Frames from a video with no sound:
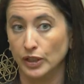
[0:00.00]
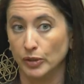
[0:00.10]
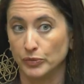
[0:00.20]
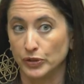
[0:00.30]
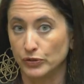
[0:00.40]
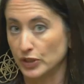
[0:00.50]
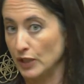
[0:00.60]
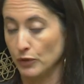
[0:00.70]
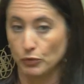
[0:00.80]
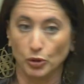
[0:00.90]
Um, so there's
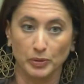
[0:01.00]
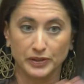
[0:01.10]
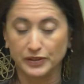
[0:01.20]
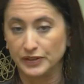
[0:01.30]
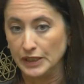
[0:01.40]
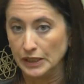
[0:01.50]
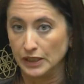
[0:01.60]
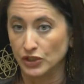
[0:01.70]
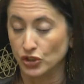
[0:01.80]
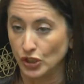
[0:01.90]
kind of a robust seed
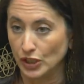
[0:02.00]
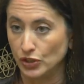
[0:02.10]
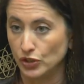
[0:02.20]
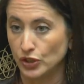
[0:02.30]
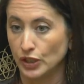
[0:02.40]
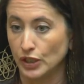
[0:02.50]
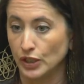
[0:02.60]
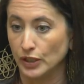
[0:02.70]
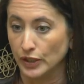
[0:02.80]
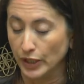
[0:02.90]
exchange
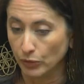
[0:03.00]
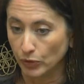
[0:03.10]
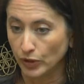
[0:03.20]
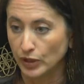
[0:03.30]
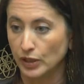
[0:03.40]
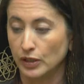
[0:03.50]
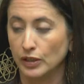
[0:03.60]
network.